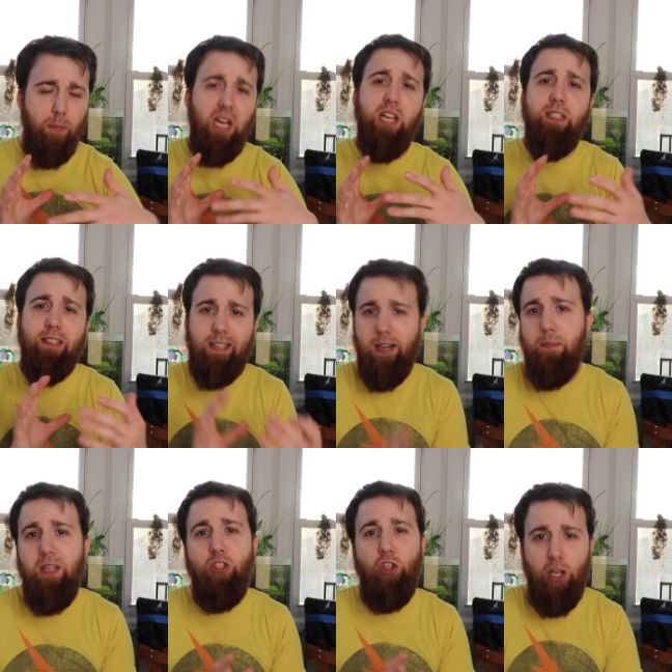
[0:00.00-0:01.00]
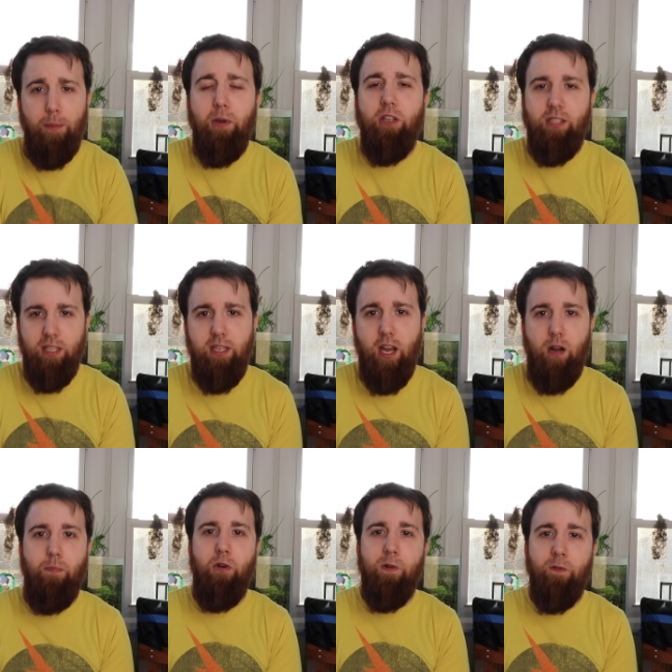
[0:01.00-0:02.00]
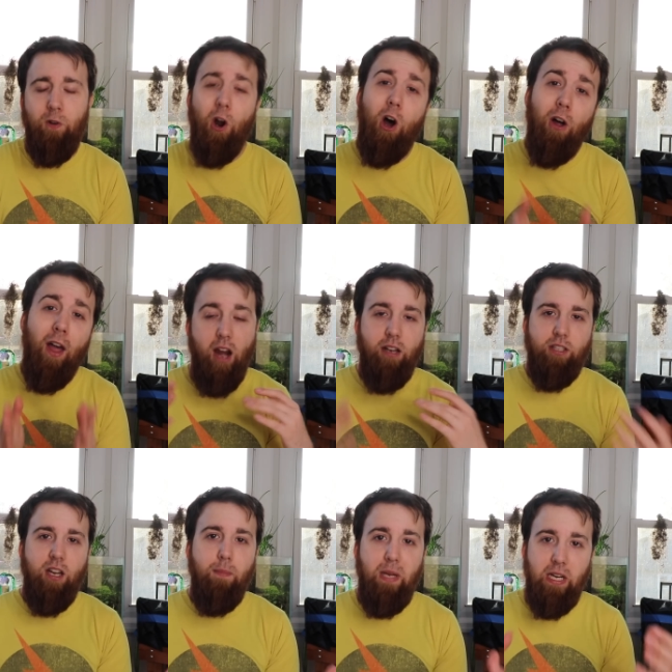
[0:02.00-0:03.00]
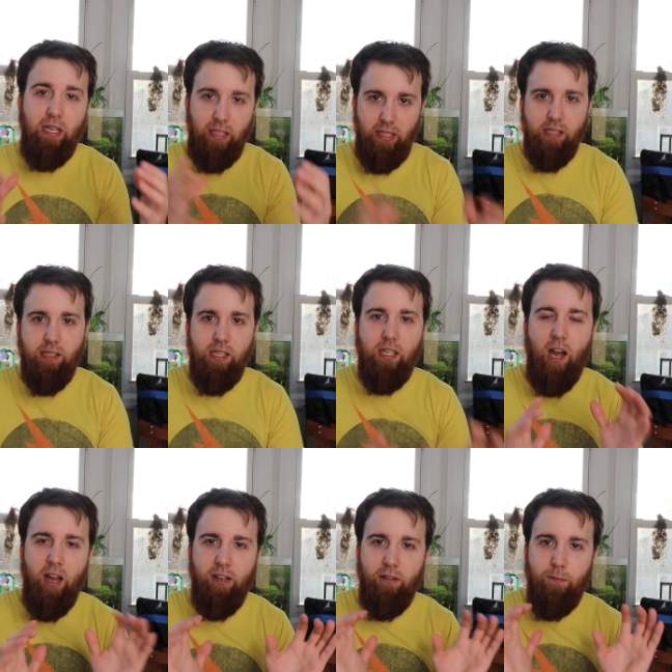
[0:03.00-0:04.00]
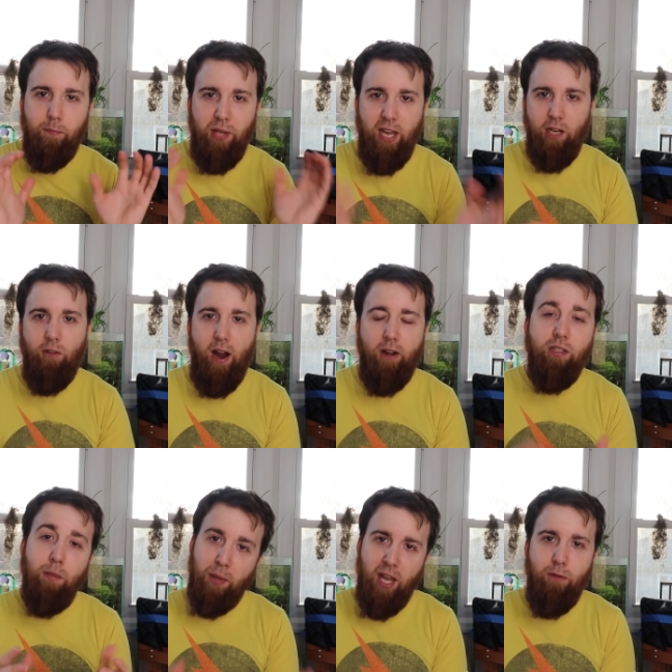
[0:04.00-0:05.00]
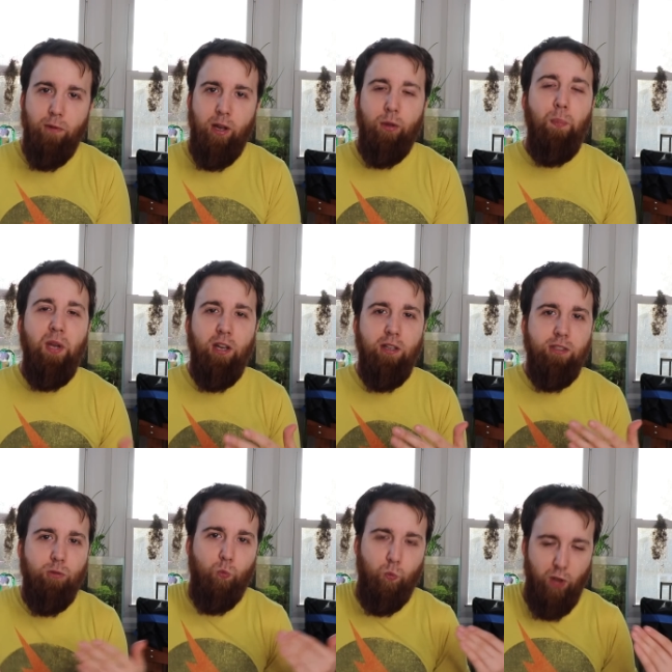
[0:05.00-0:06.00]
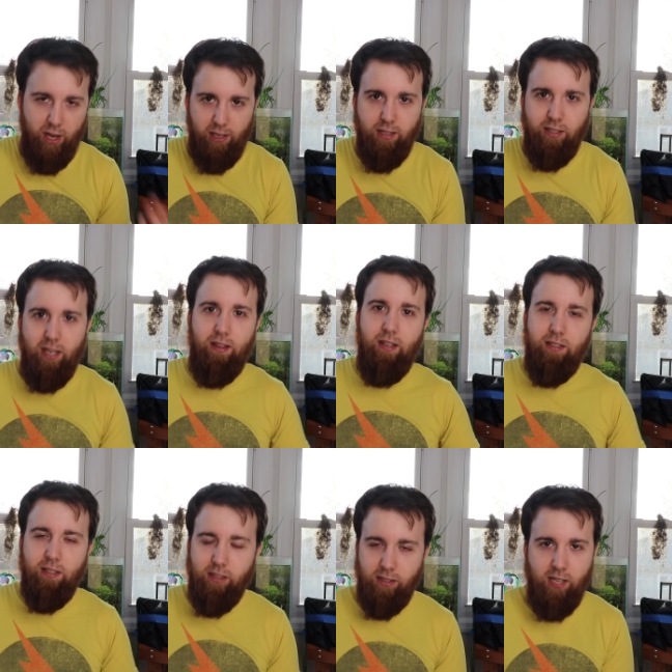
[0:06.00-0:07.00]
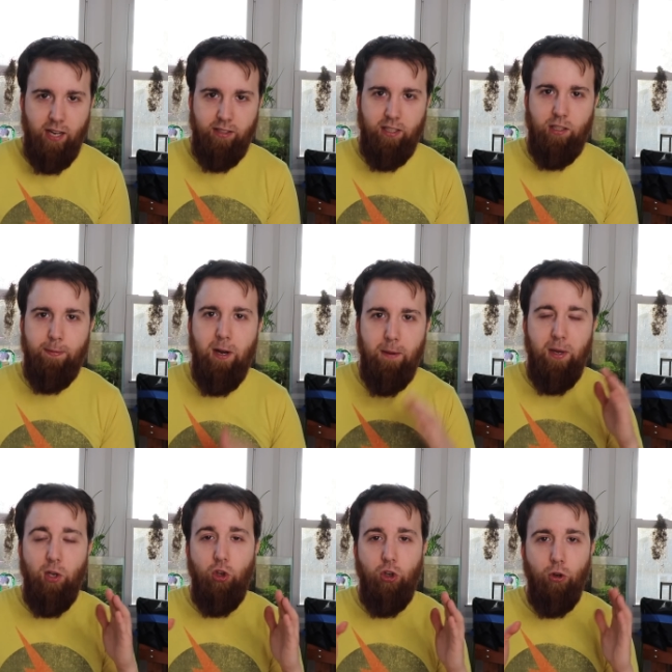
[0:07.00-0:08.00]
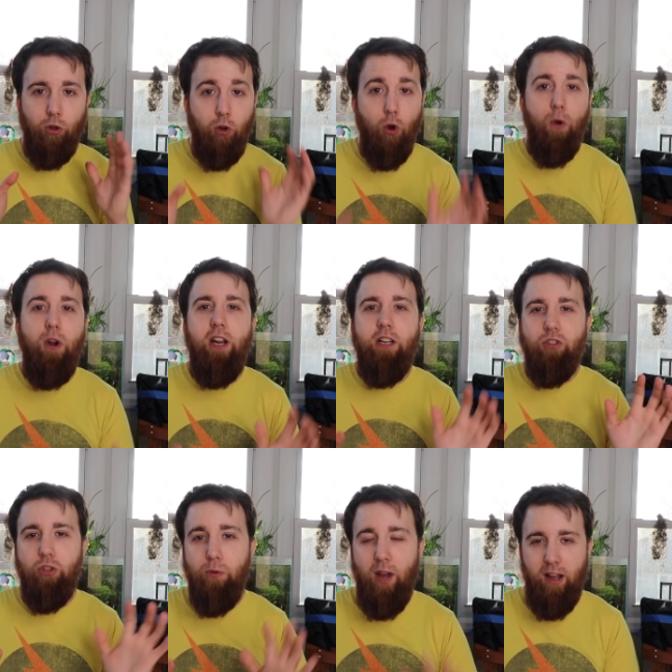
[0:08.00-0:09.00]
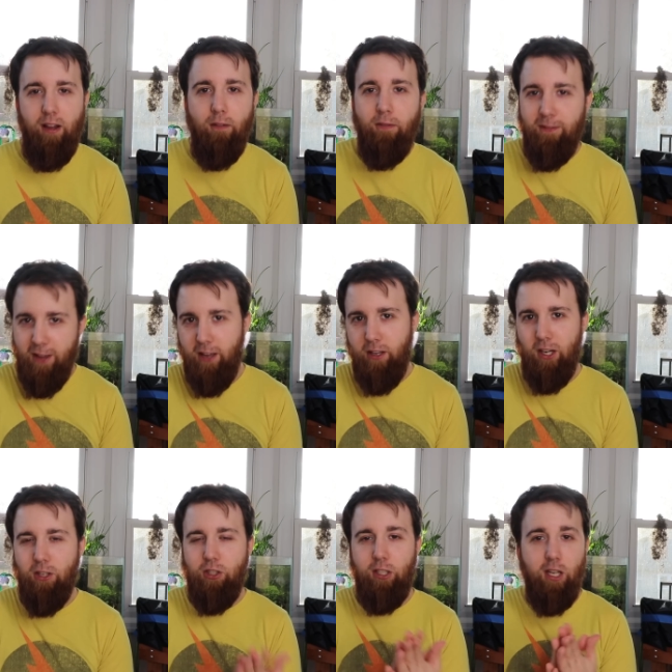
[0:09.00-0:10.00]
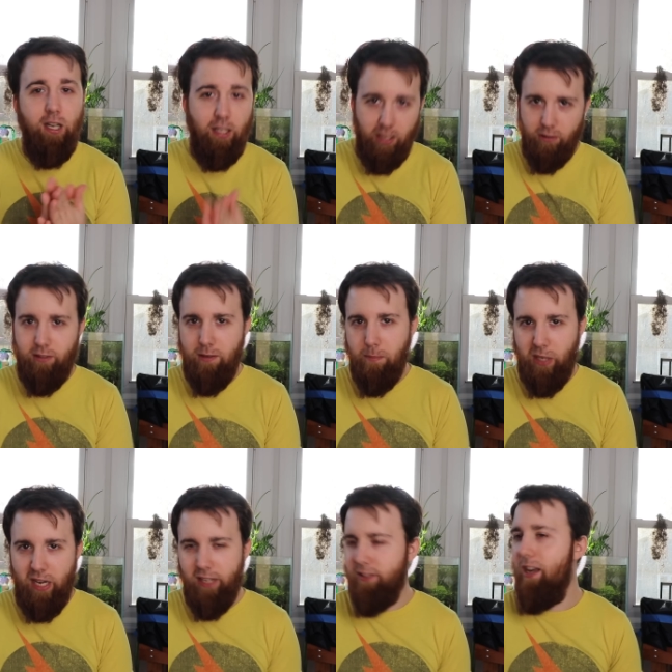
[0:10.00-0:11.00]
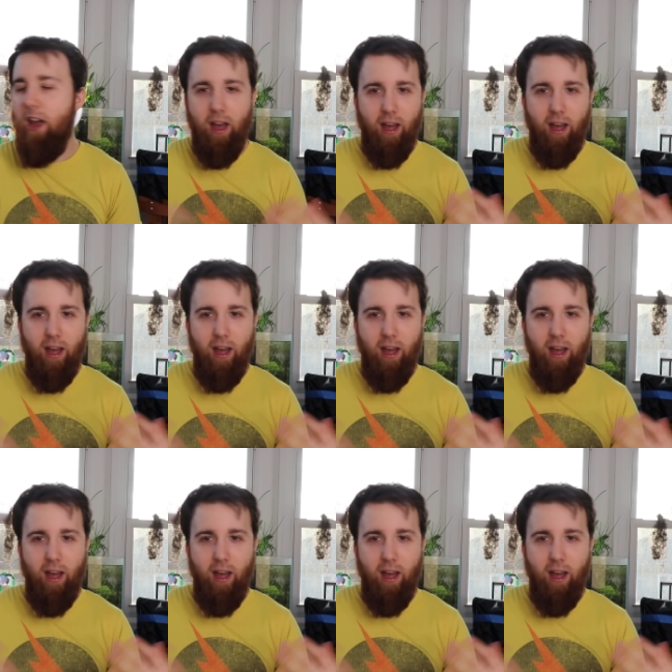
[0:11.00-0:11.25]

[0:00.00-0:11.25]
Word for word: because it's going to be cheaper to set up overall, and it's going to be an easy kind of playground to play with, because like I said, this is a test experiment. You're going to have failures. You're going to kill some plants.